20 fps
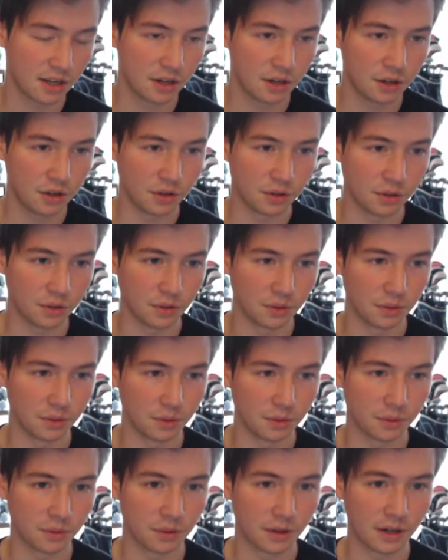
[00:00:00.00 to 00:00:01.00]

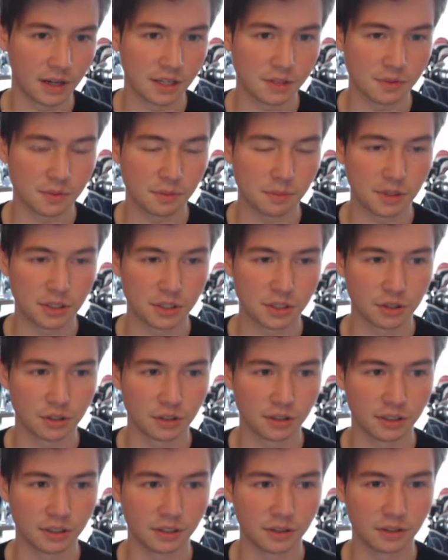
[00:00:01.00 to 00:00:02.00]
who, as we mentioned
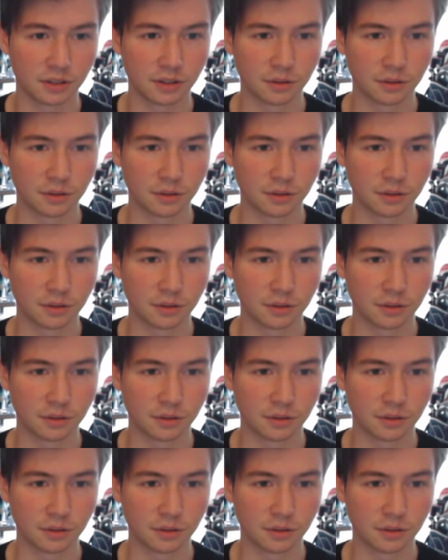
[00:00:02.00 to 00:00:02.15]
earlier,